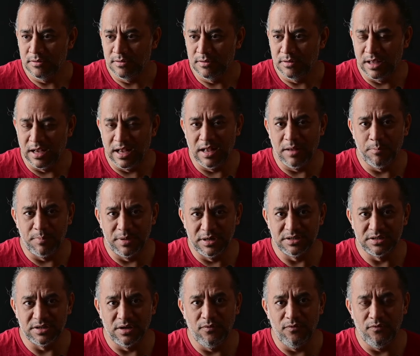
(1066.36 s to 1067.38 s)
the
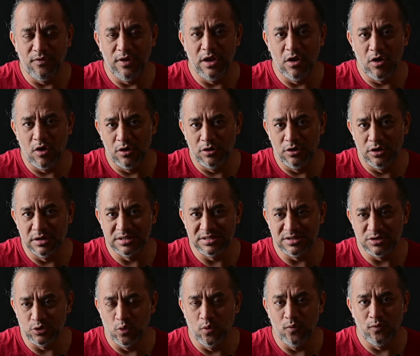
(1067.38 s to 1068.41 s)
person feel on the
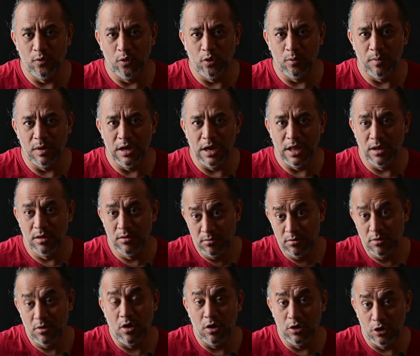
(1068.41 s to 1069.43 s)
2-floor building,
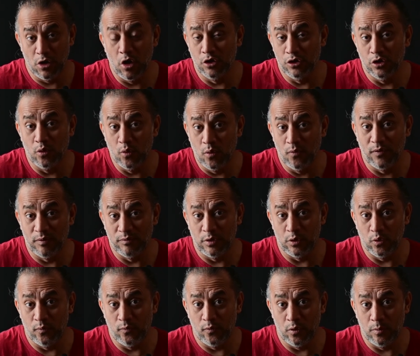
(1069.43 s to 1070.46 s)
on the roof of the
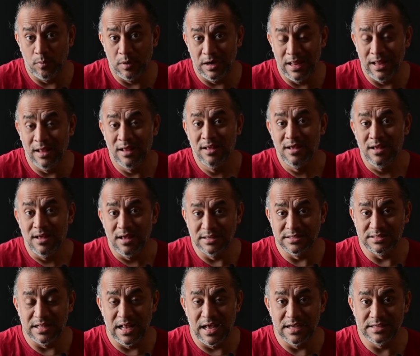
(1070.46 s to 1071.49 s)
2-floor building,
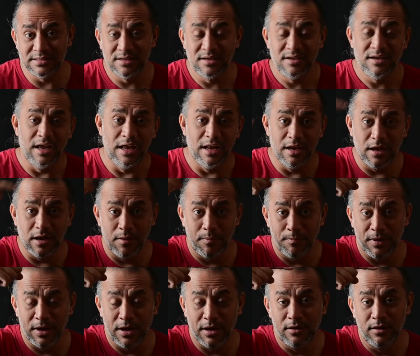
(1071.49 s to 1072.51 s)
is less in
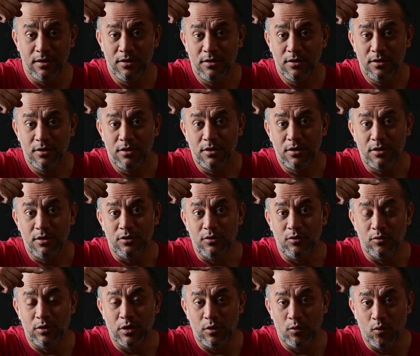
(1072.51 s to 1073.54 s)
compared
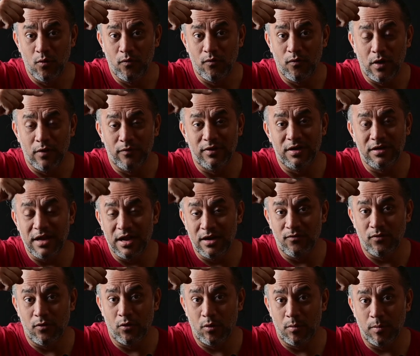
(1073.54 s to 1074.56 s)
to the roof of the
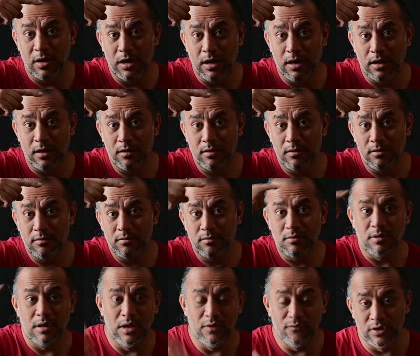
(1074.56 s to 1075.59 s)
10-floor building.
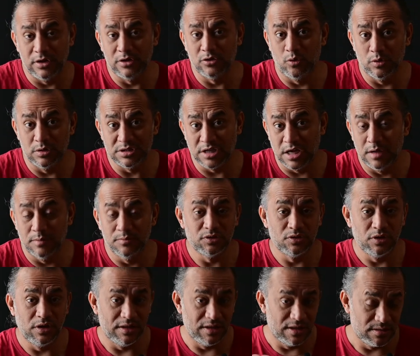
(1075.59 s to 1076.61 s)
If earthquake comes
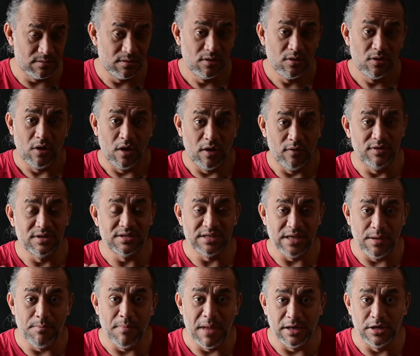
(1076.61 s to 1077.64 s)
of the
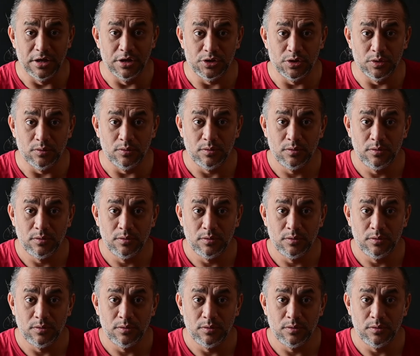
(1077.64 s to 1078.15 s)
same magnitude,